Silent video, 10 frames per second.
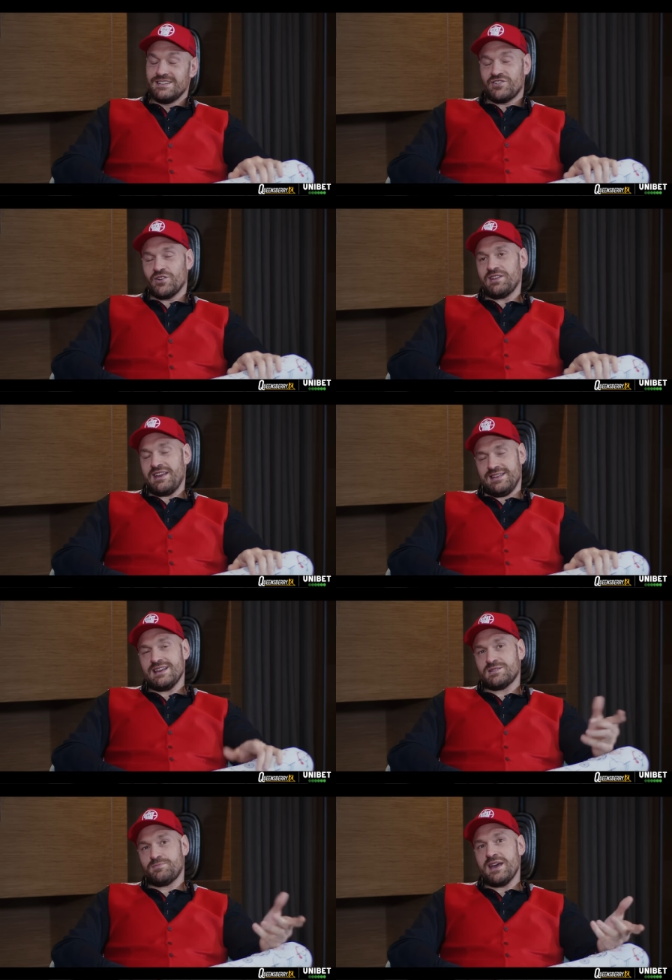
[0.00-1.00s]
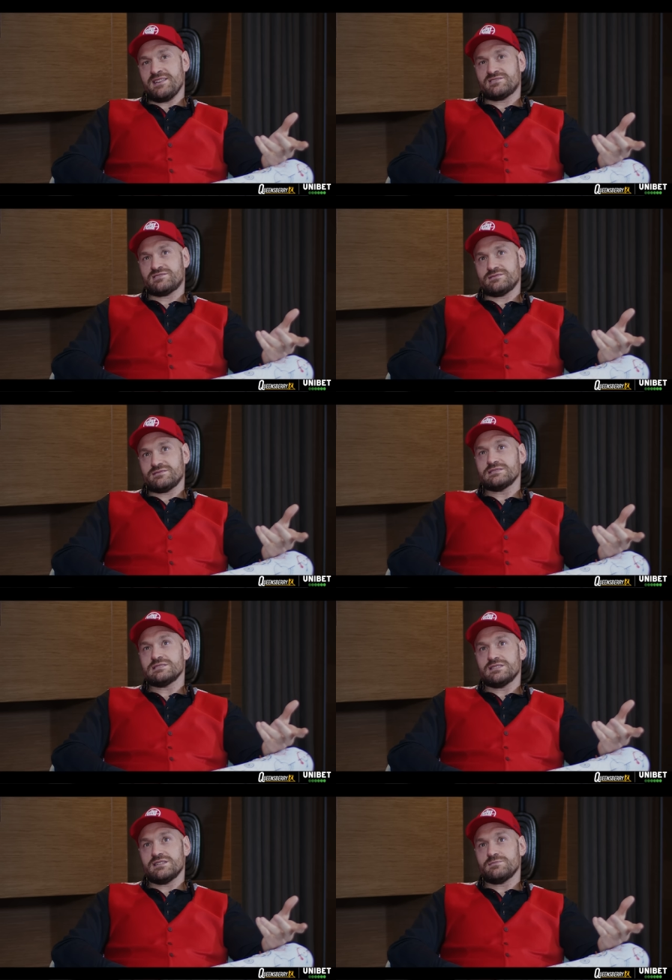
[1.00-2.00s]
so it, it's, it's
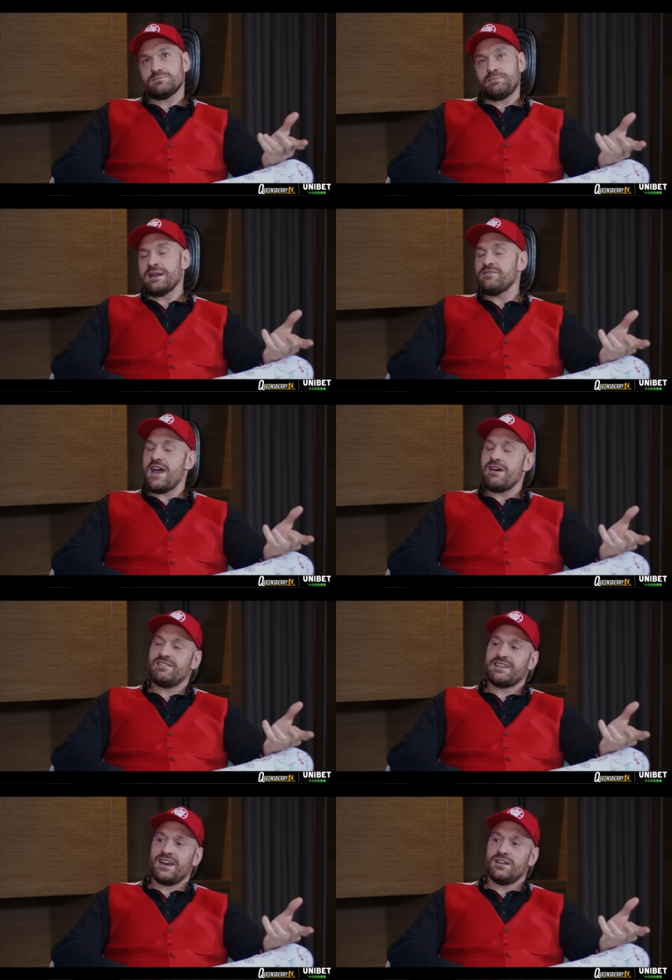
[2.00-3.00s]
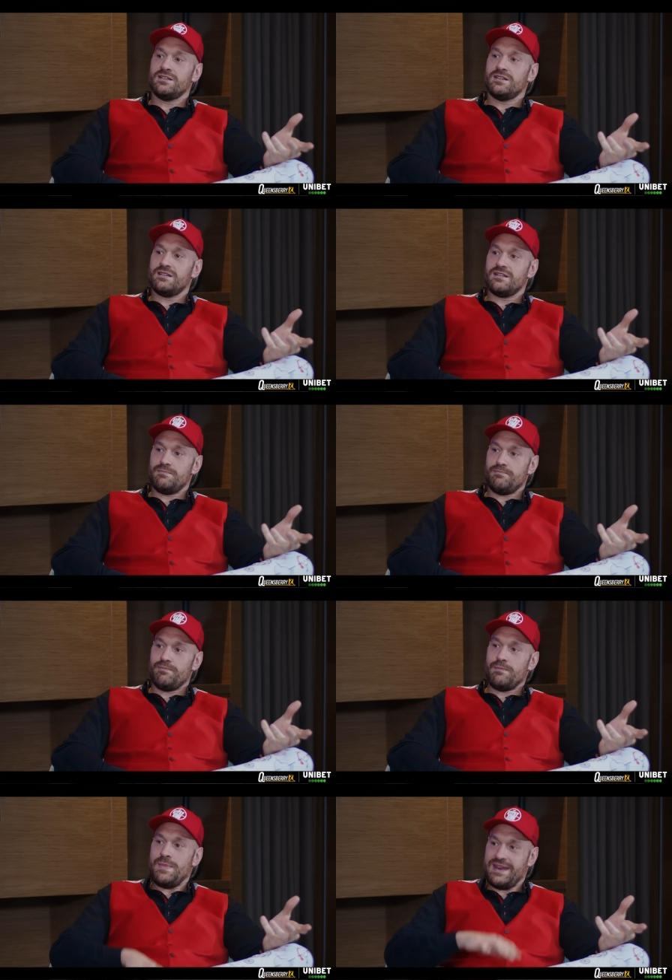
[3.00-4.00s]
been a fairy tale
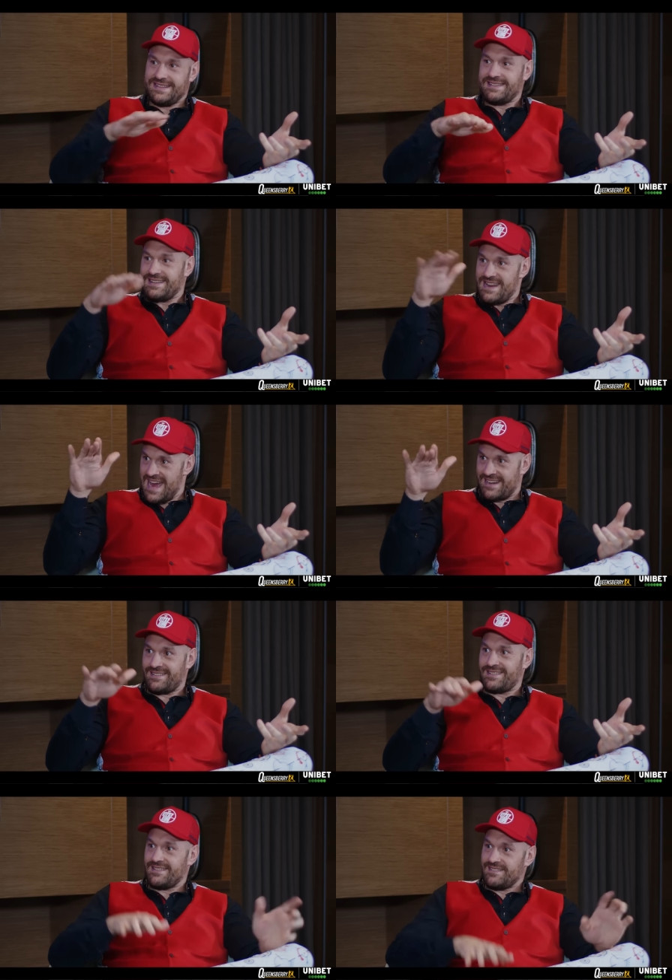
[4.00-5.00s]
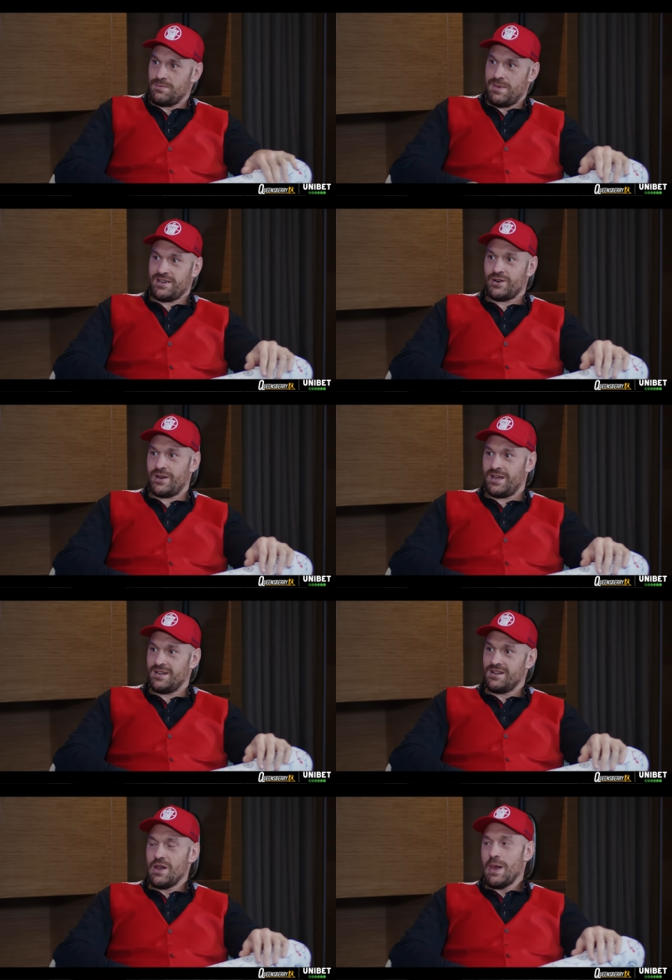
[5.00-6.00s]
mid end to mm-hmm. my
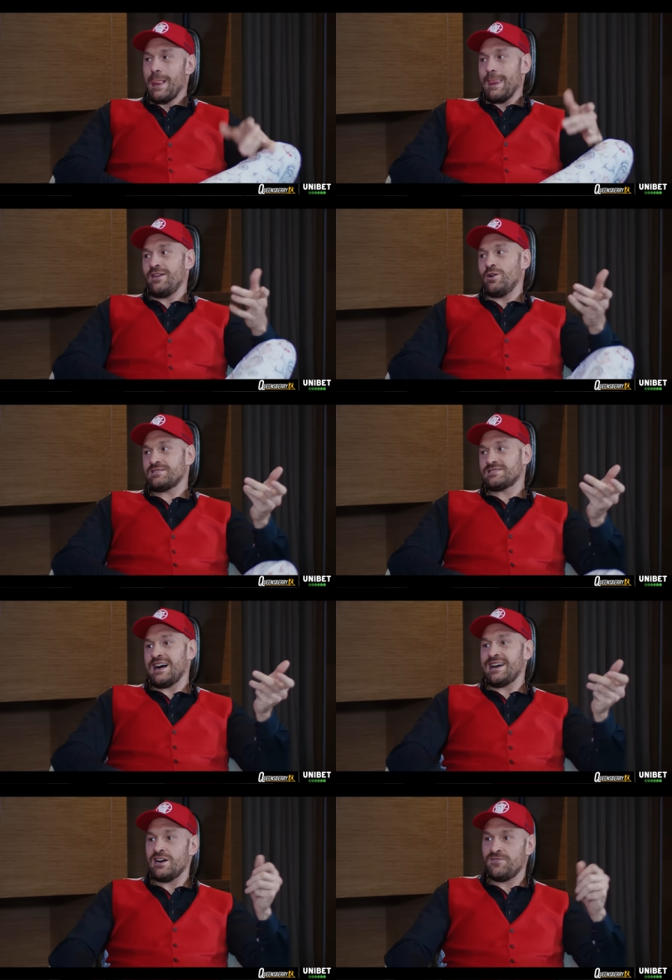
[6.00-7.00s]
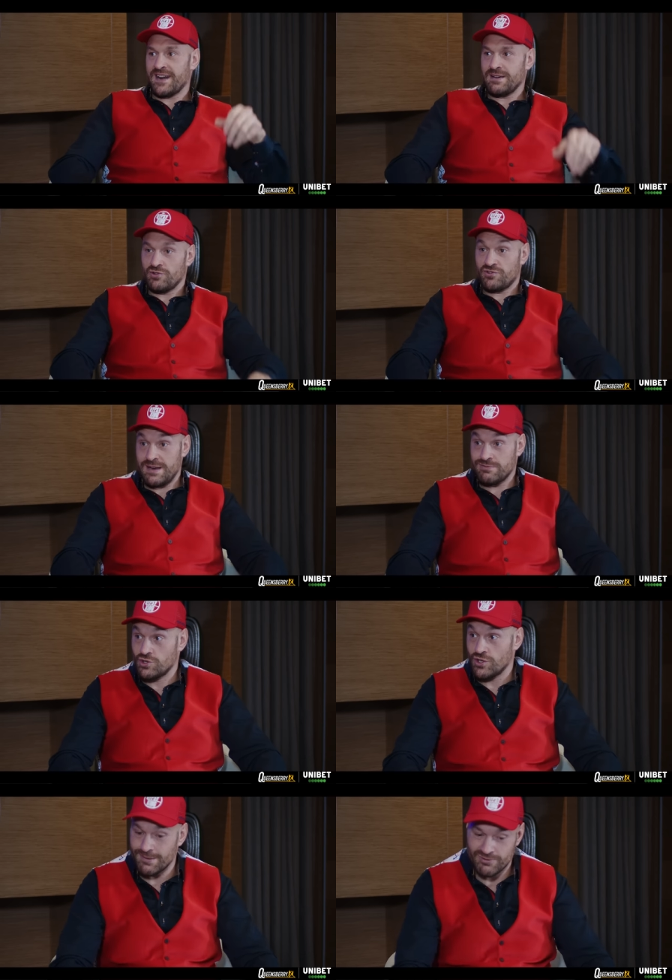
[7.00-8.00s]
career. You know, it started off and it was it was
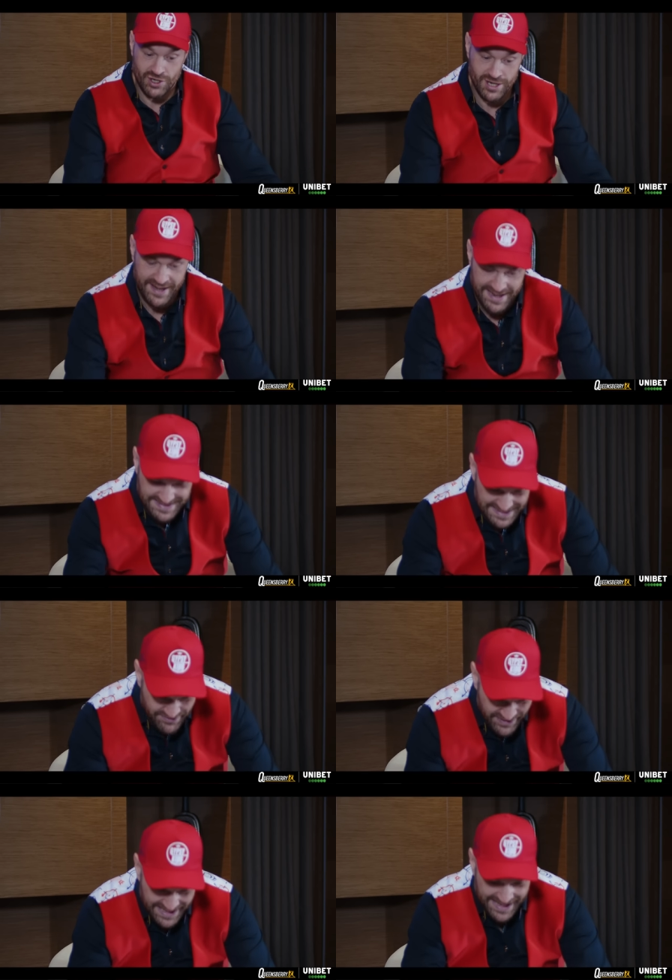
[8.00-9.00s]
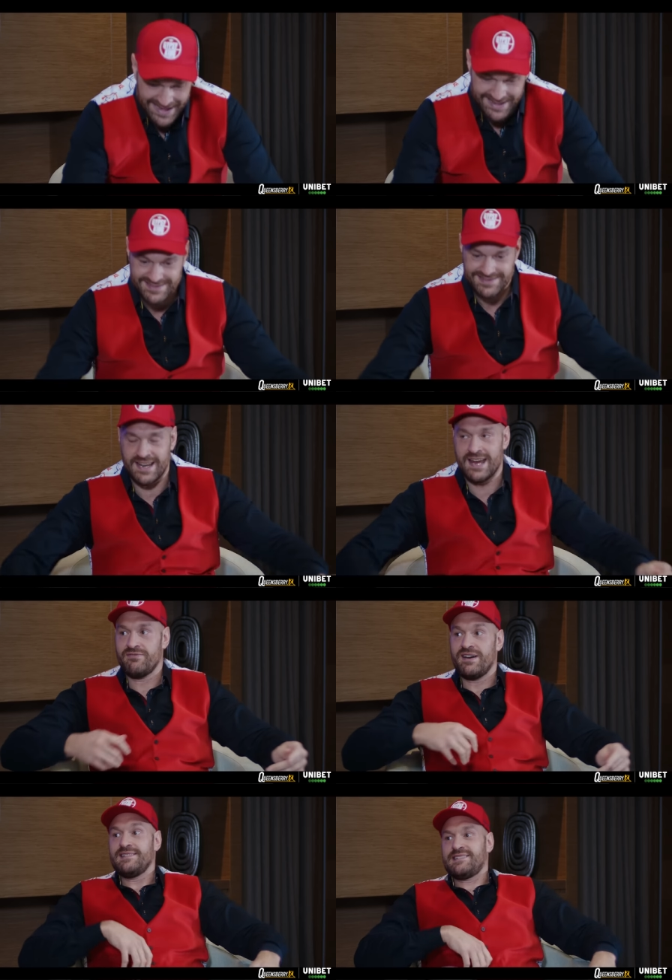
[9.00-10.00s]
good. I was all on ITV. I had
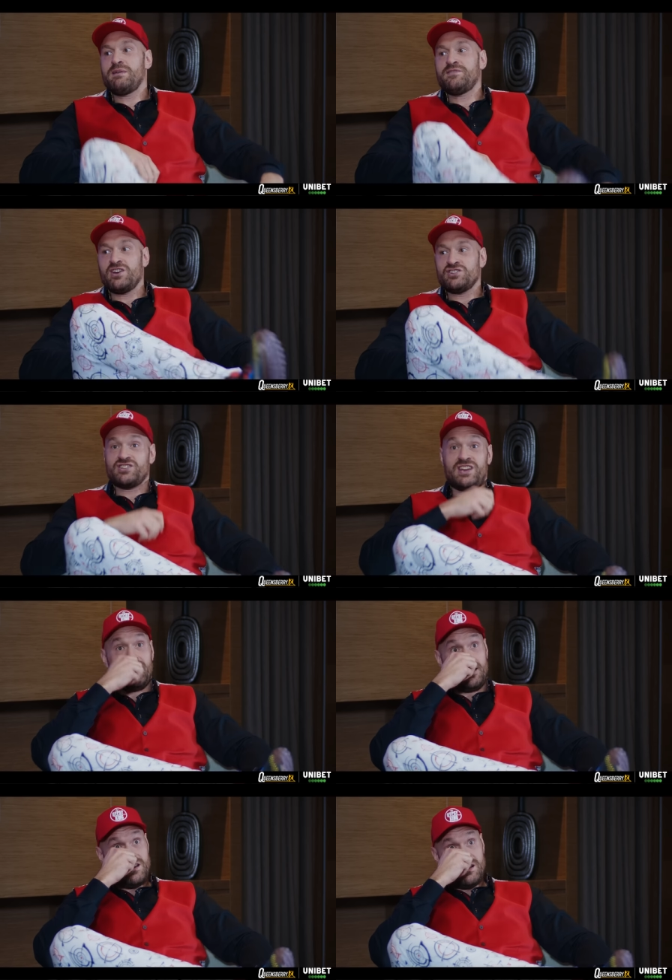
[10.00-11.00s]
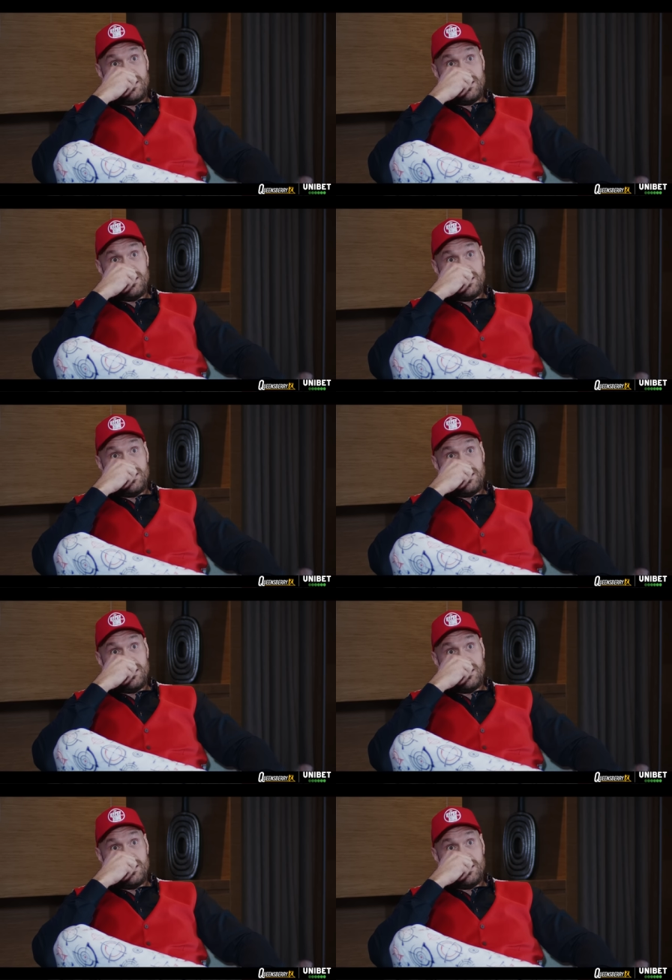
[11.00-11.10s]
nine fights in my first year,